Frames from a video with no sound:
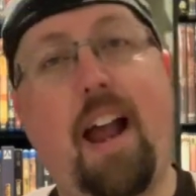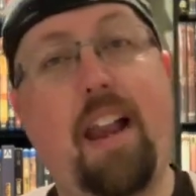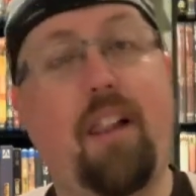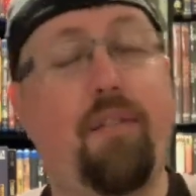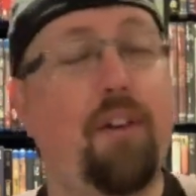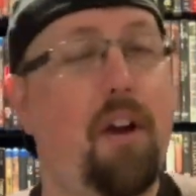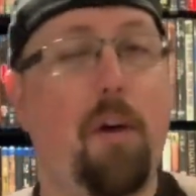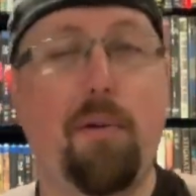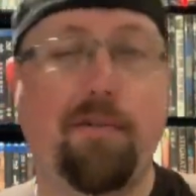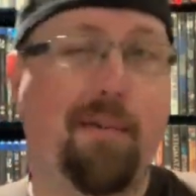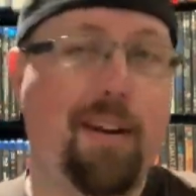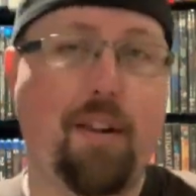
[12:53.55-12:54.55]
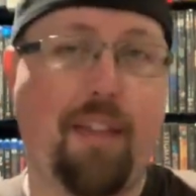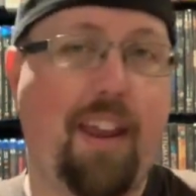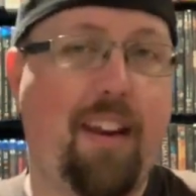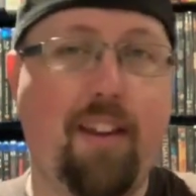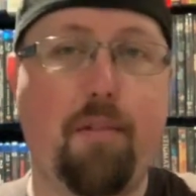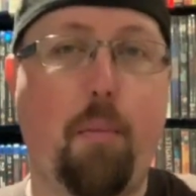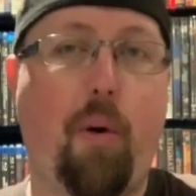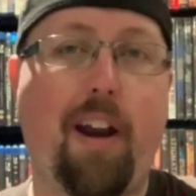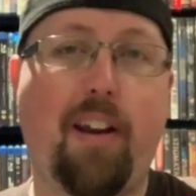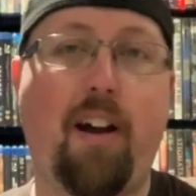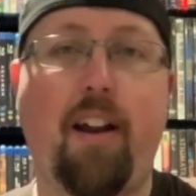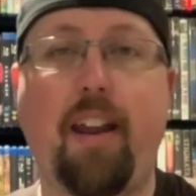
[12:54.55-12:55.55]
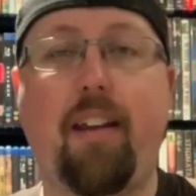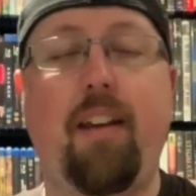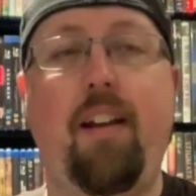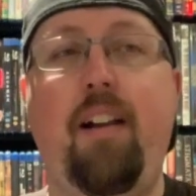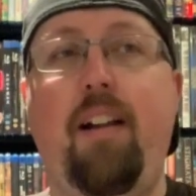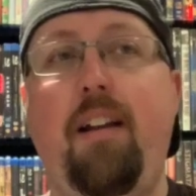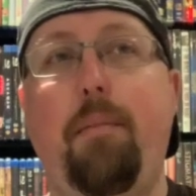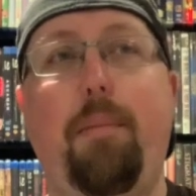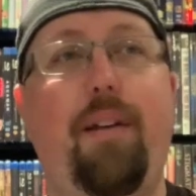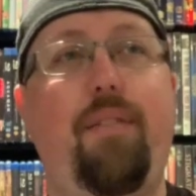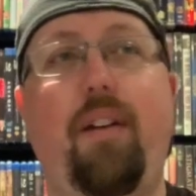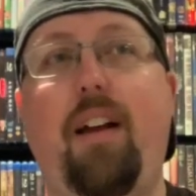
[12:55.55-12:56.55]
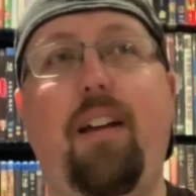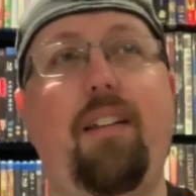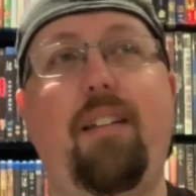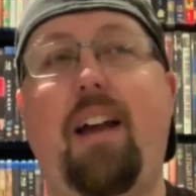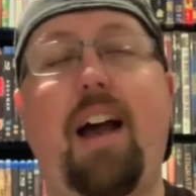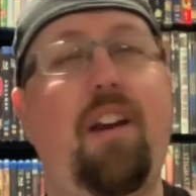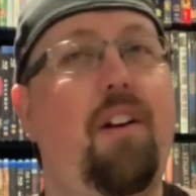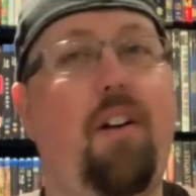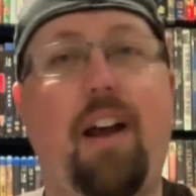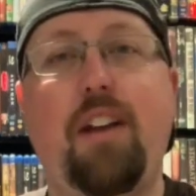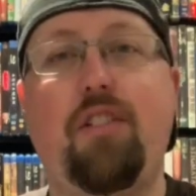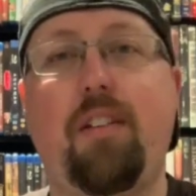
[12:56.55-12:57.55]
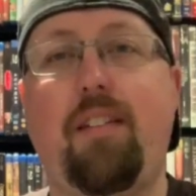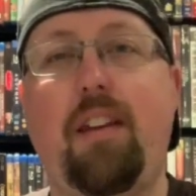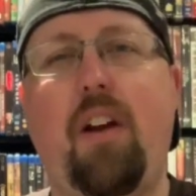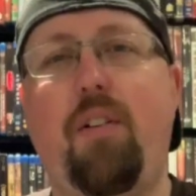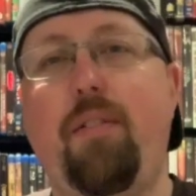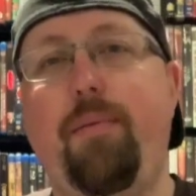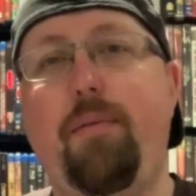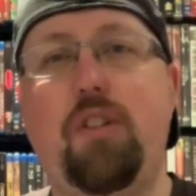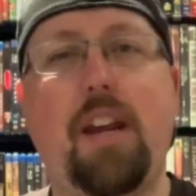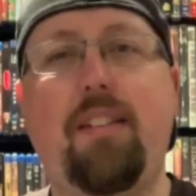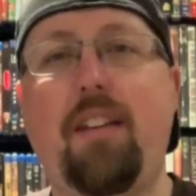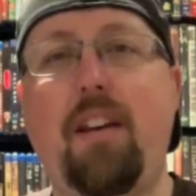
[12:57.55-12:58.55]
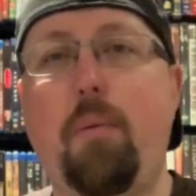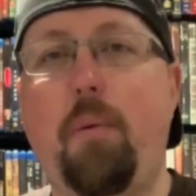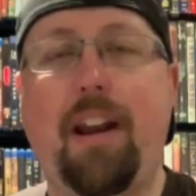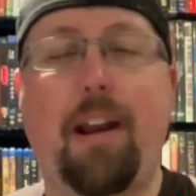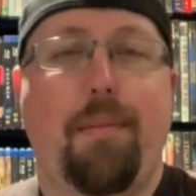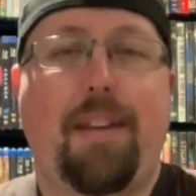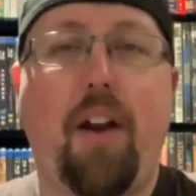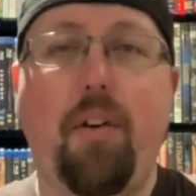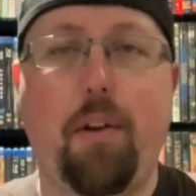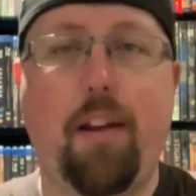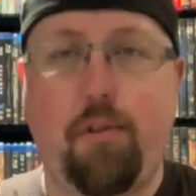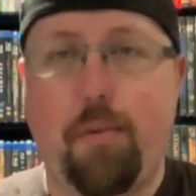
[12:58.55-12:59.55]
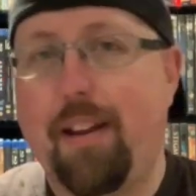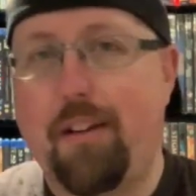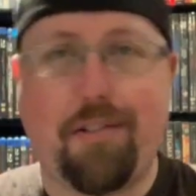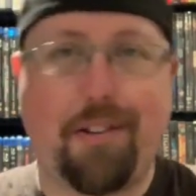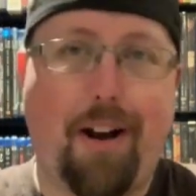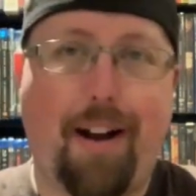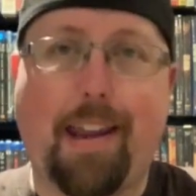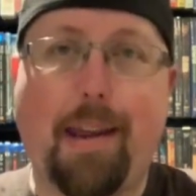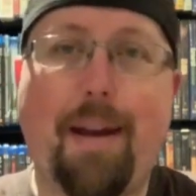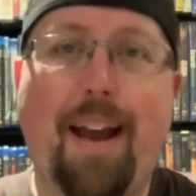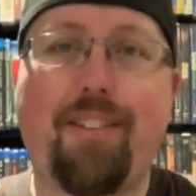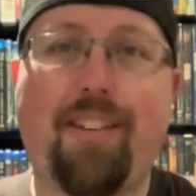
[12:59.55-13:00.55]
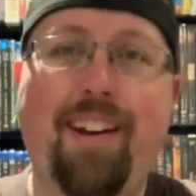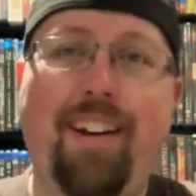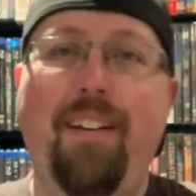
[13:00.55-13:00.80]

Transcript: I'd love to know which one you think is more iconic, but I don't know. I just, Jason, when it comes down to it, is really just a hockey mask.